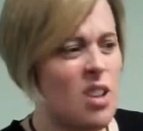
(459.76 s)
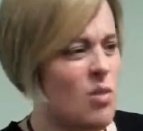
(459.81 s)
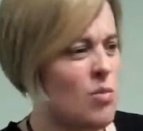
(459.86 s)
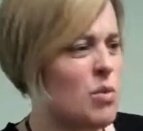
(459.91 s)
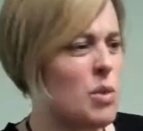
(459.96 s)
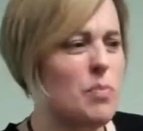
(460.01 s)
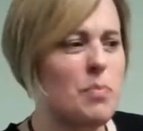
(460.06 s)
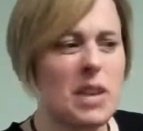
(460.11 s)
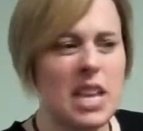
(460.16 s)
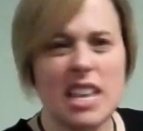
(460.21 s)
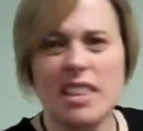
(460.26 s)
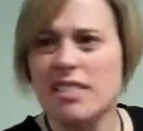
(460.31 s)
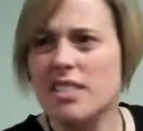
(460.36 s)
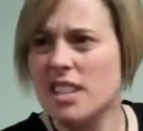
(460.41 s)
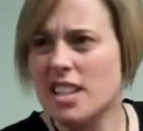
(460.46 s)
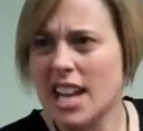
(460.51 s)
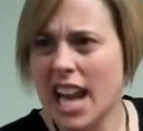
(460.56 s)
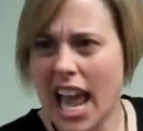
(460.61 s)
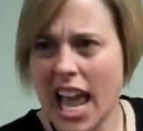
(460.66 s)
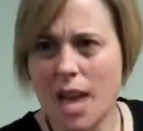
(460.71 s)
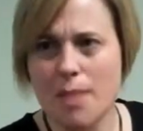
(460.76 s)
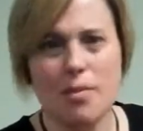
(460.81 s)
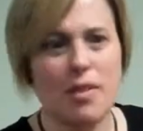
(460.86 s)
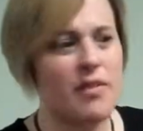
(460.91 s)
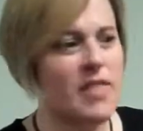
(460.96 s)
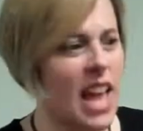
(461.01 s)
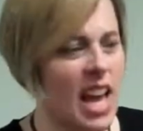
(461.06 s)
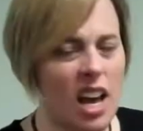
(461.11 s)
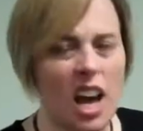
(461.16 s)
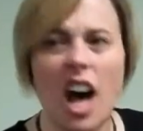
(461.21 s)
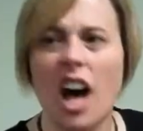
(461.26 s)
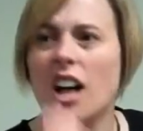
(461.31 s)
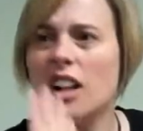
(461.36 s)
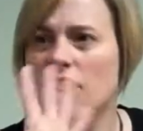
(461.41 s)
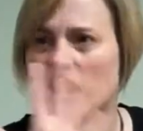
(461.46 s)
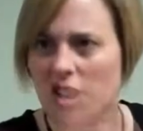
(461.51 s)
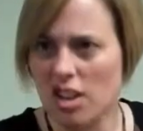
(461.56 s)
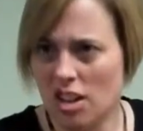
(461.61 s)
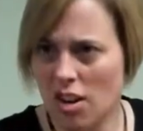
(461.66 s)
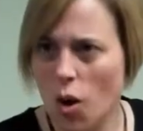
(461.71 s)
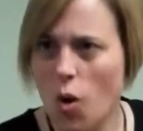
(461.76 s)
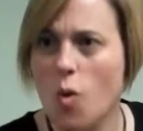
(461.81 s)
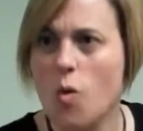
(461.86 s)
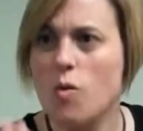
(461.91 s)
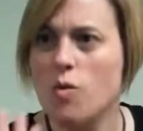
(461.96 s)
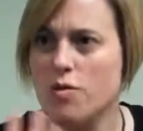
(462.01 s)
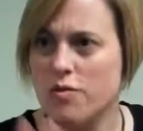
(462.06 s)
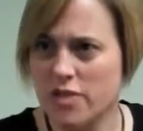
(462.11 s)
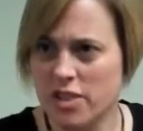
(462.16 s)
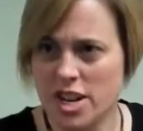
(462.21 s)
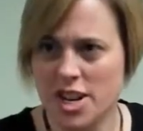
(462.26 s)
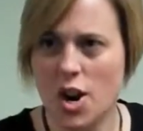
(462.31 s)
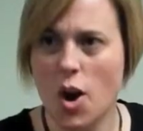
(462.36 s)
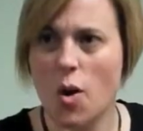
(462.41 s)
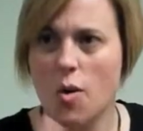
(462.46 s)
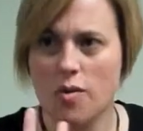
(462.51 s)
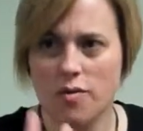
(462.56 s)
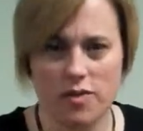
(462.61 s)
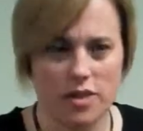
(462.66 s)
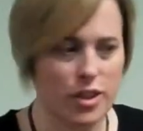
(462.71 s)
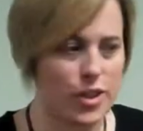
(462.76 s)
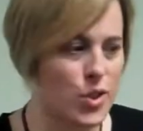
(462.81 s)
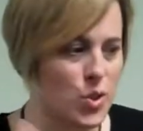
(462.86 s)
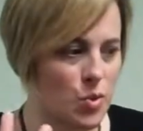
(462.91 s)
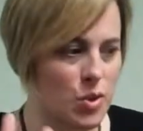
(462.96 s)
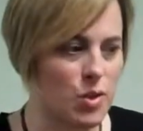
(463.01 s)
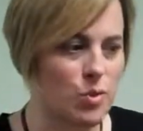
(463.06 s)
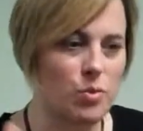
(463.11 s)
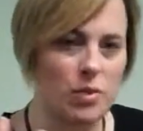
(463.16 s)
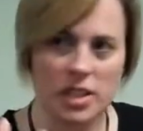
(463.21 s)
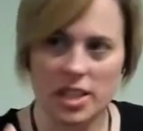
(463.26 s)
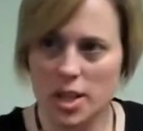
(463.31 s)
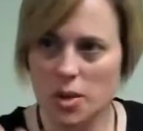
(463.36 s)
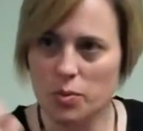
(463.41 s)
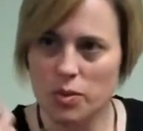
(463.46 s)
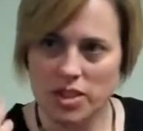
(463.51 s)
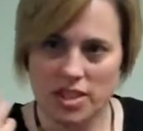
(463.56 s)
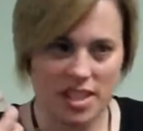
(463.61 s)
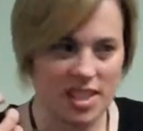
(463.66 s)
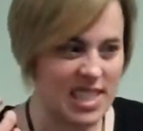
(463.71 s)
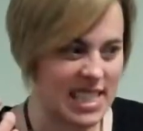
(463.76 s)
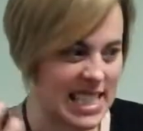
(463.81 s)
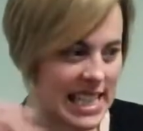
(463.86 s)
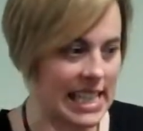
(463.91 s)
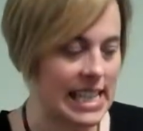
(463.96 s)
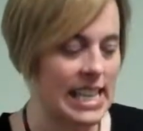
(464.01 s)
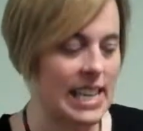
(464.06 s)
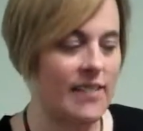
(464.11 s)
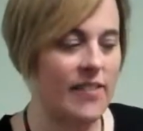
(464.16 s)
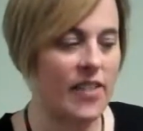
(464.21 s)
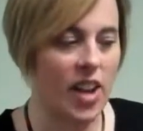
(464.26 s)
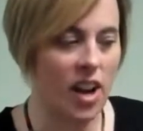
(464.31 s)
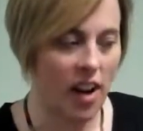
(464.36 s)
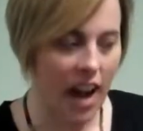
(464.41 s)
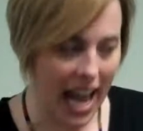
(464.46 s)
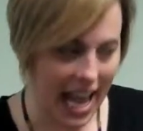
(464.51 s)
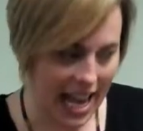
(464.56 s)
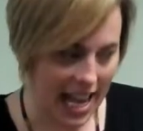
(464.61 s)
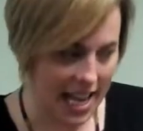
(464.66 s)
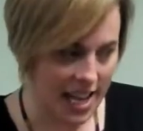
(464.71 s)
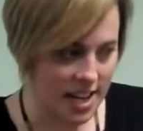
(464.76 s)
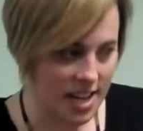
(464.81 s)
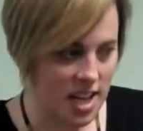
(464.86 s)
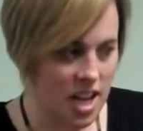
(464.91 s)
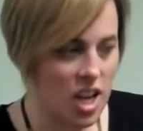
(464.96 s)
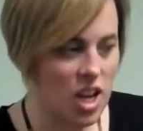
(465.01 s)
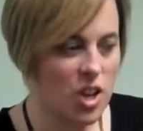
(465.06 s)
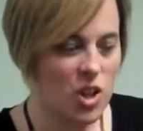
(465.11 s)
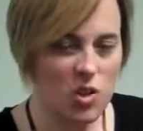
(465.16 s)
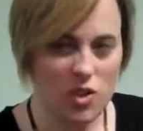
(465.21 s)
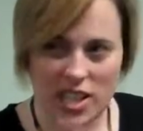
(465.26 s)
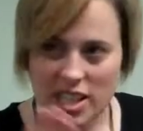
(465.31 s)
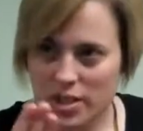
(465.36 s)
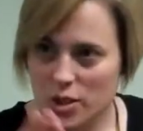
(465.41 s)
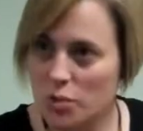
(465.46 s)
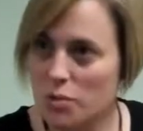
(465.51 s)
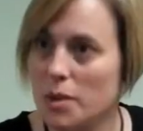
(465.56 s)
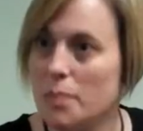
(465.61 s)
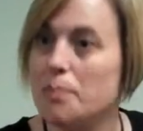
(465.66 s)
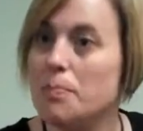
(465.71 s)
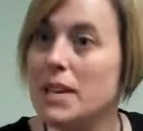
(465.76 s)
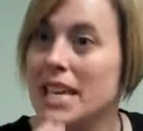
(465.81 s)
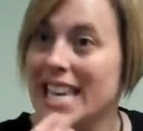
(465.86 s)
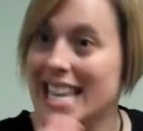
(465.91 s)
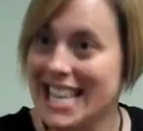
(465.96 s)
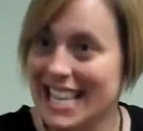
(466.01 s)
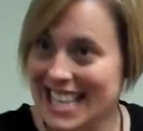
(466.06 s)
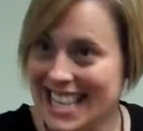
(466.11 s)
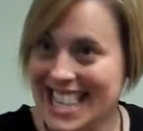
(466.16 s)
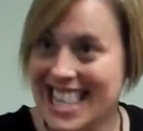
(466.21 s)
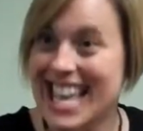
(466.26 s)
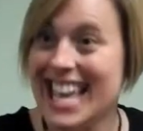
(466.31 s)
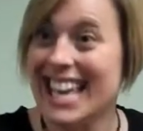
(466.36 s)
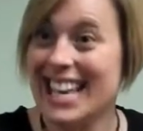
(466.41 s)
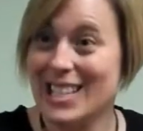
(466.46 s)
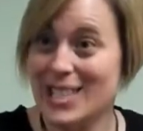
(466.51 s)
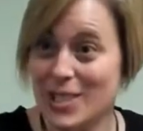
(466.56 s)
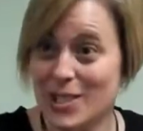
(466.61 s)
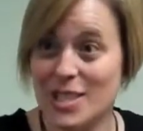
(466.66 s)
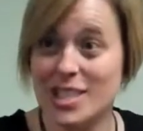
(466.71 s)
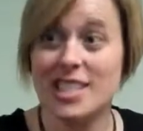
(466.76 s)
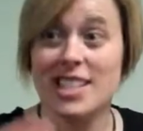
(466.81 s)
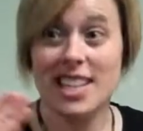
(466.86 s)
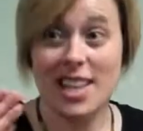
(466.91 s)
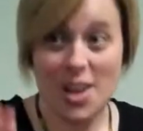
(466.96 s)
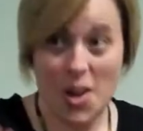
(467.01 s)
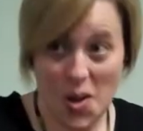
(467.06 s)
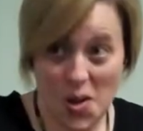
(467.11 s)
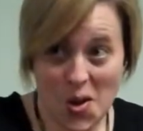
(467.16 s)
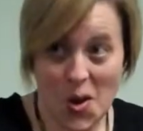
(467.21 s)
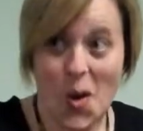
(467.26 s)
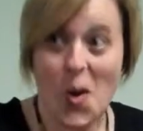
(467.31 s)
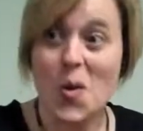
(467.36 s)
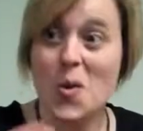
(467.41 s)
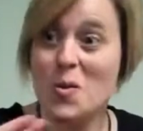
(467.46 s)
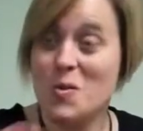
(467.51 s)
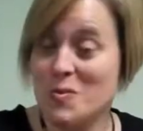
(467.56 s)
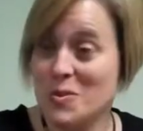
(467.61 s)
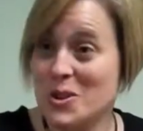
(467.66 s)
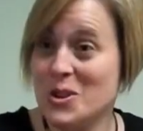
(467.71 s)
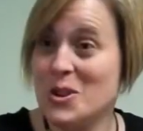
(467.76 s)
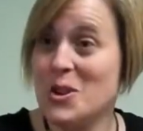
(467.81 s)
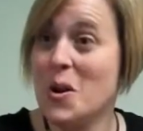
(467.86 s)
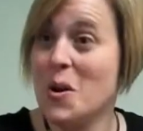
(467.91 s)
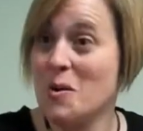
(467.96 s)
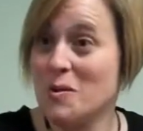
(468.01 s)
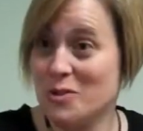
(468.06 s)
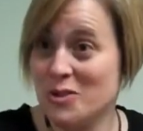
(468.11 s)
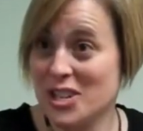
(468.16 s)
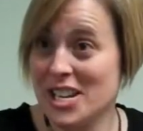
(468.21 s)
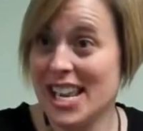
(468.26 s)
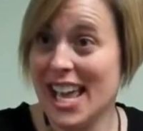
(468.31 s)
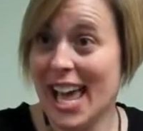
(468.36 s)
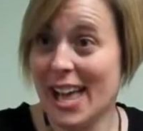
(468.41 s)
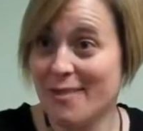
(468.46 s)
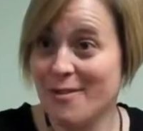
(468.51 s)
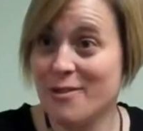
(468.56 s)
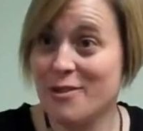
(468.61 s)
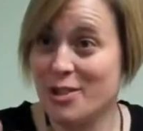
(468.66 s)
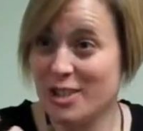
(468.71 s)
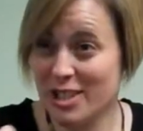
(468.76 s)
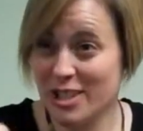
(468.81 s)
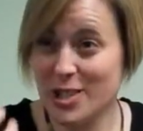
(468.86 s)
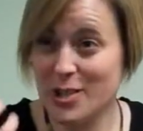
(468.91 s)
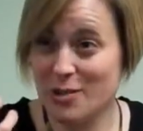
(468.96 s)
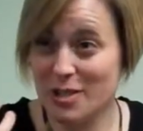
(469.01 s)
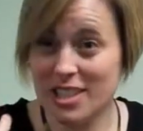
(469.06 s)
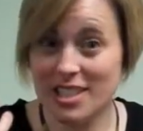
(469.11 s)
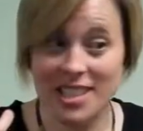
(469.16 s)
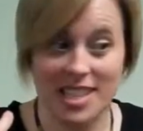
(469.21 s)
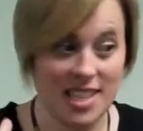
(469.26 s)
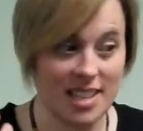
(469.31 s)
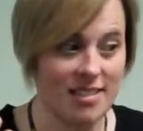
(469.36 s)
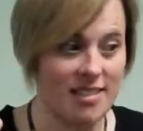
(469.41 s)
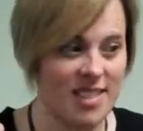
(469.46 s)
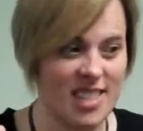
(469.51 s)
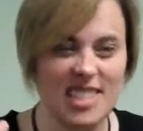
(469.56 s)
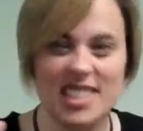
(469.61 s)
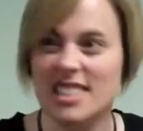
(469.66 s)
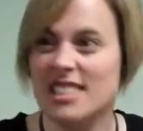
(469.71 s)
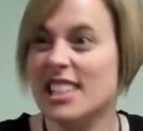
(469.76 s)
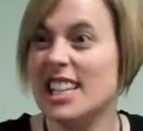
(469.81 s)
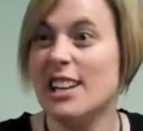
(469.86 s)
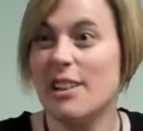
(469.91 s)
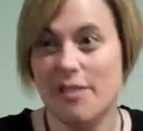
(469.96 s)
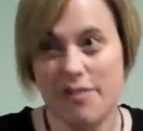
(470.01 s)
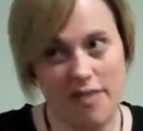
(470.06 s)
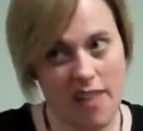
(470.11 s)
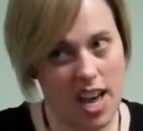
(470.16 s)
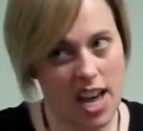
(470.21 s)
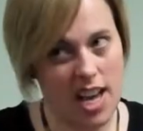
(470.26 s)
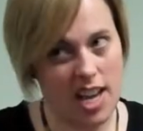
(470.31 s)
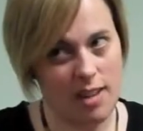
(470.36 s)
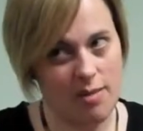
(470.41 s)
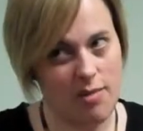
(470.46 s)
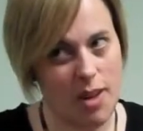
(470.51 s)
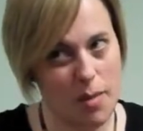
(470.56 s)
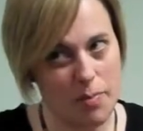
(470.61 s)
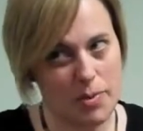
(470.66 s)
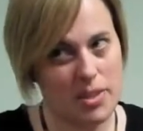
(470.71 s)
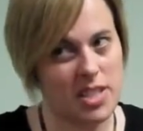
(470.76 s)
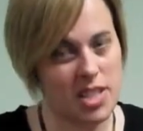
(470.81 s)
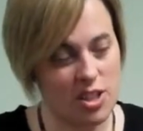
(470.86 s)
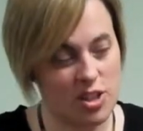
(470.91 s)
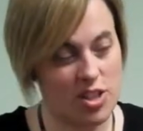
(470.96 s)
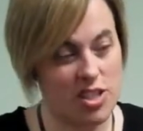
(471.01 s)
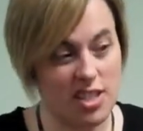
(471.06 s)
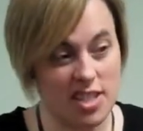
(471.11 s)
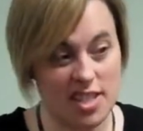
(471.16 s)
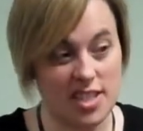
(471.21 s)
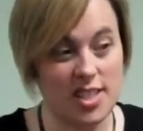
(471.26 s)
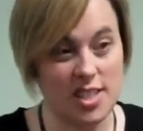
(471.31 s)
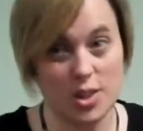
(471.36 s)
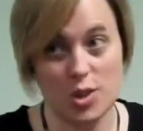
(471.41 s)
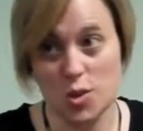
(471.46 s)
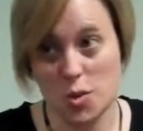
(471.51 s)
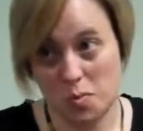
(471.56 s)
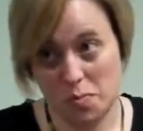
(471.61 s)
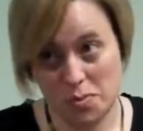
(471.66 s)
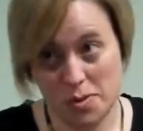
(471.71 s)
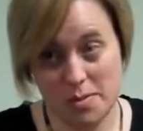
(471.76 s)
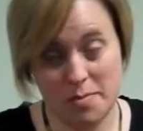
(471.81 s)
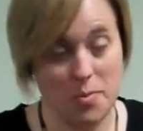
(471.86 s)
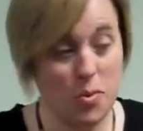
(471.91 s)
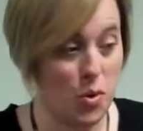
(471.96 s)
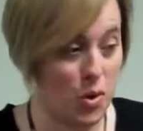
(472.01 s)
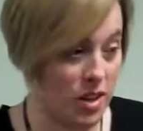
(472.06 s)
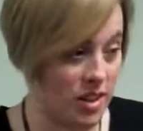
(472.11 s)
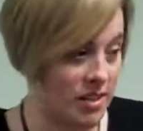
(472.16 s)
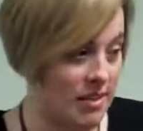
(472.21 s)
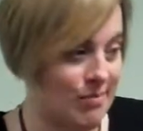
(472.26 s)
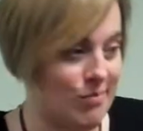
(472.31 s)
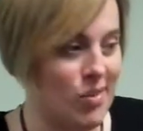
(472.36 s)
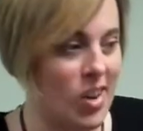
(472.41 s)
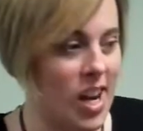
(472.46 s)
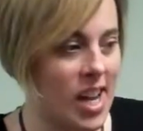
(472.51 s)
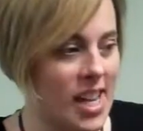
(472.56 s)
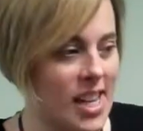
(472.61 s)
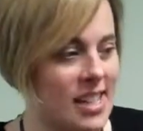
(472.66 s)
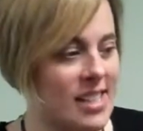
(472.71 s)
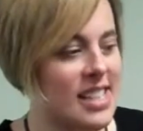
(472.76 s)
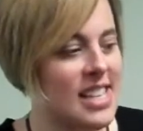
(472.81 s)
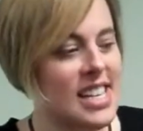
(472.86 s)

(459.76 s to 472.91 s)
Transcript: Repeat the name of that color over and over so it really will stick in their head. You need to repeat things over and over again for it to really solidify. Repetition is super important, right?